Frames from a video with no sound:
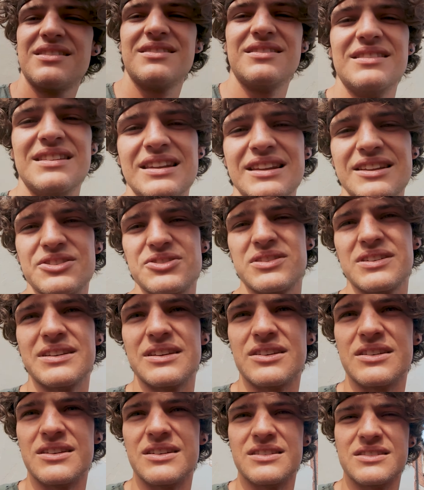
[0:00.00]
Literally
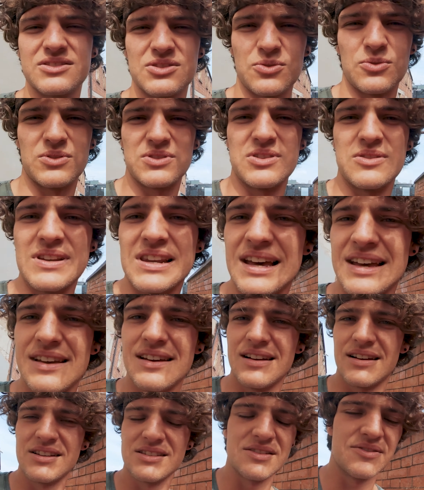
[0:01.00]
gonna talk to you later
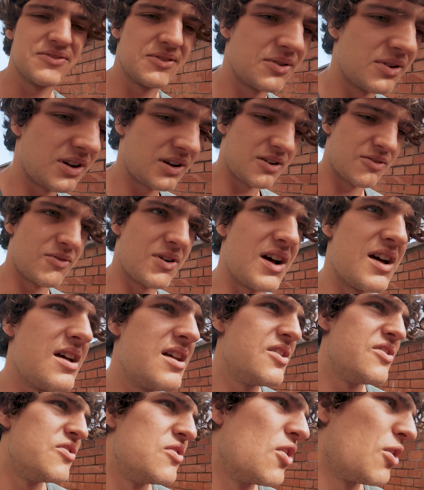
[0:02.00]
because I feel like a right
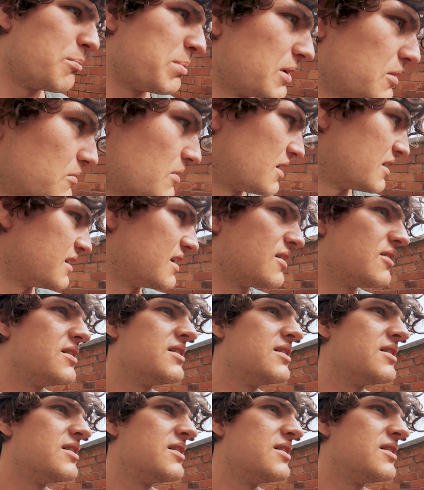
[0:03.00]
knobbo right now.